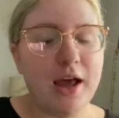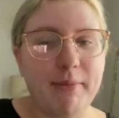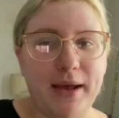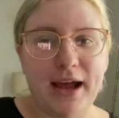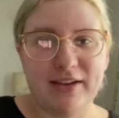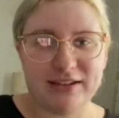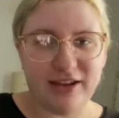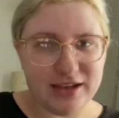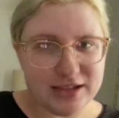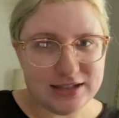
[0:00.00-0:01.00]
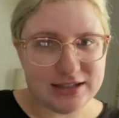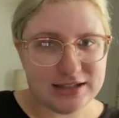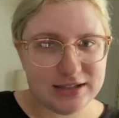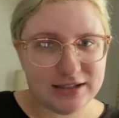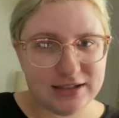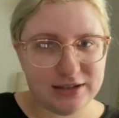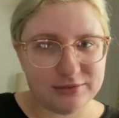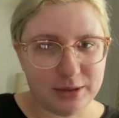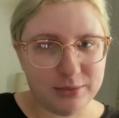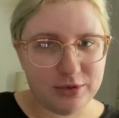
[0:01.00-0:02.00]
But I saw this
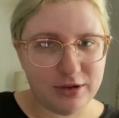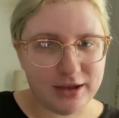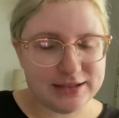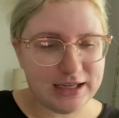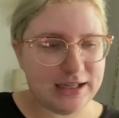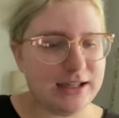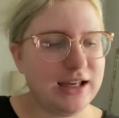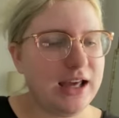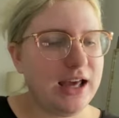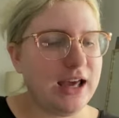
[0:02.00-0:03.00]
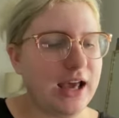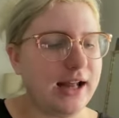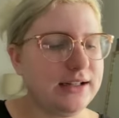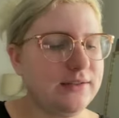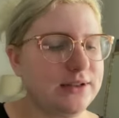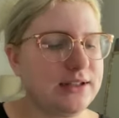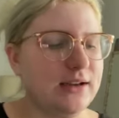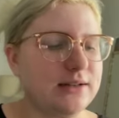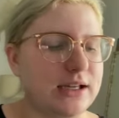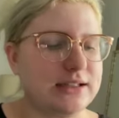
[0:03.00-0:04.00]
Red Bull acai. I didn't even see it
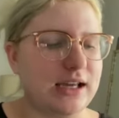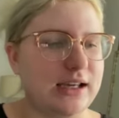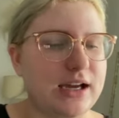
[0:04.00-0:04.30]
was acai.